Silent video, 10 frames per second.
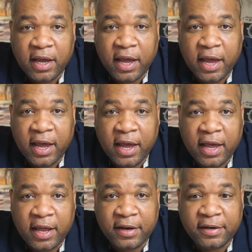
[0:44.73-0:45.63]

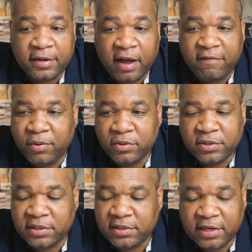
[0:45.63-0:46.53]
And I've
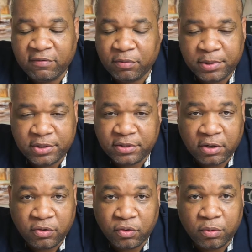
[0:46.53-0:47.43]
posted several pictures
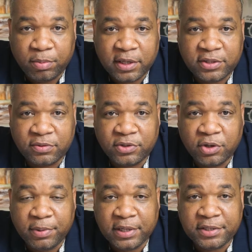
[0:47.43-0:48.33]
on Google Plus, so it's no
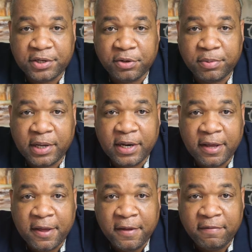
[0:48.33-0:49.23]
big deal. But
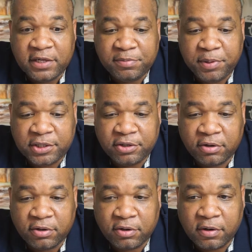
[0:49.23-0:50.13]
this
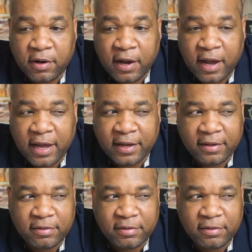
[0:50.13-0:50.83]
picture, a